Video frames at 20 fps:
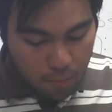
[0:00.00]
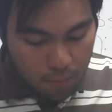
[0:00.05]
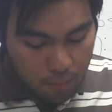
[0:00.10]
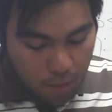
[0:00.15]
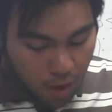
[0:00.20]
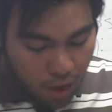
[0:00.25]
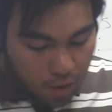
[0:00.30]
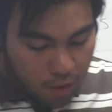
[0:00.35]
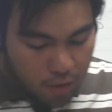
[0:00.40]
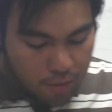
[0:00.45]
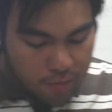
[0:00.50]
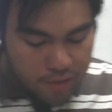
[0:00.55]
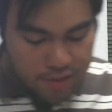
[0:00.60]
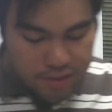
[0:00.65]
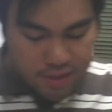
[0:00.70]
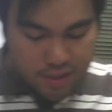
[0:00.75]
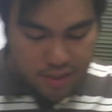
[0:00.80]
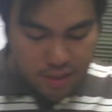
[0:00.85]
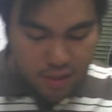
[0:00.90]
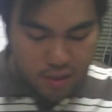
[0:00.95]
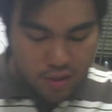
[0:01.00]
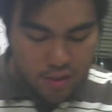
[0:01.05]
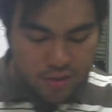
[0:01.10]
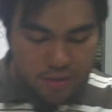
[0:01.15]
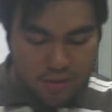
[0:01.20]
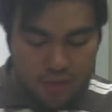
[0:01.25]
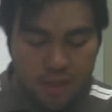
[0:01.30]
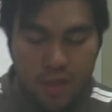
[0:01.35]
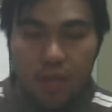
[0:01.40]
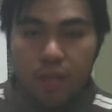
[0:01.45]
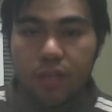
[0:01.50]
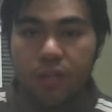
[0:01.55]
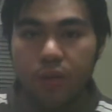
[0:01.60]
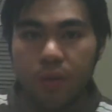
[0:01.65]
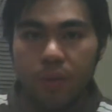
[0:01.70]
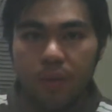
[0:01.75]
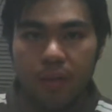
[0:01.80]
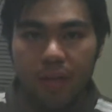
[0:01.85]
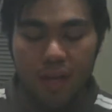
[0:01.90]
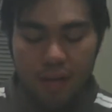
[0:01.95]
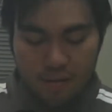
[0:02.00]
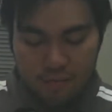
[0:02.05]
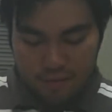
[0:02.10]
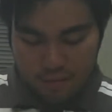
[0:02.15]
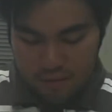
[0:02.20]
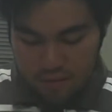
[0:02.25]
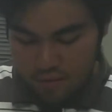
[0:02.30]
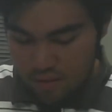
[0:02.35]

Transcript: Modern music uses two clefs,